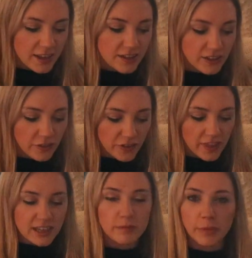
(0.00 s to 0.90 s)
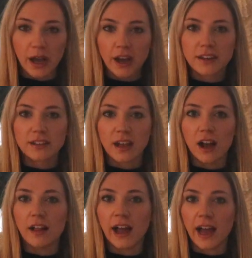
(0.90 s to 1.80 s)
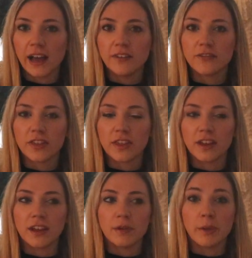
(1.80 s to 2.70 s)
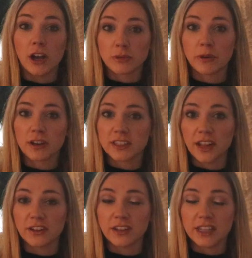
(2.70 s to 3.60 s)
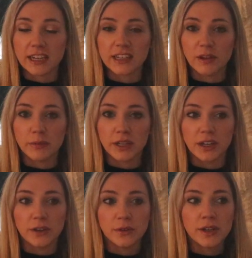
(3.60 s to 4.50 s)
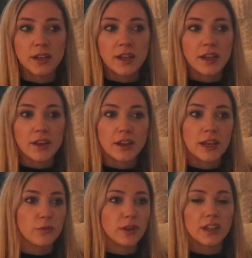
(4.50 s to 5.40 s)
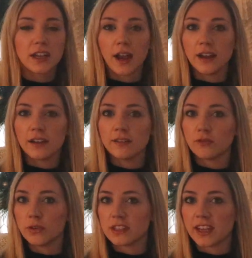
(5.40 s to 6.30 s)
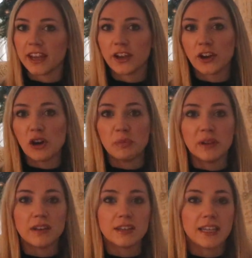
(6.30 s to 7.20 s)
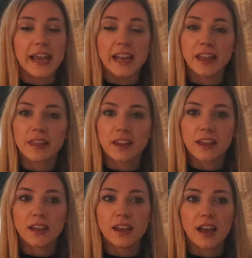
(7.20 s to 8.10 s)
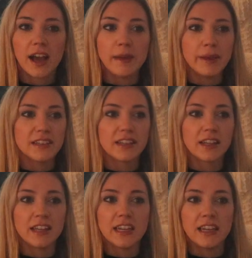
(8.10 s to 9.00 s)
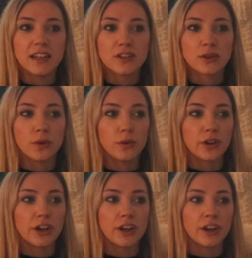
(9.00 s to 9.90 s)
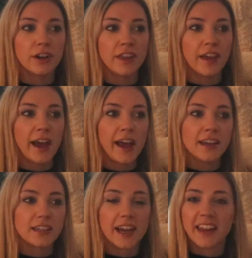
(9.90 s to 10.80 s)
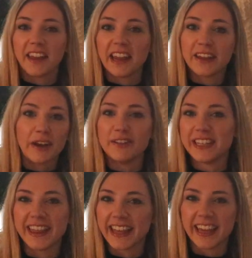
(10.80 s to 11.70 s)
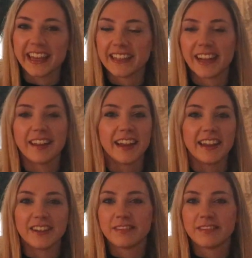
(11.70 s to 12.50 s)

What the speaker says: So for this box, I'll have the Poshmark seller link down below. It really kind of was like open to anything. I basically told her that I like cozy things, I like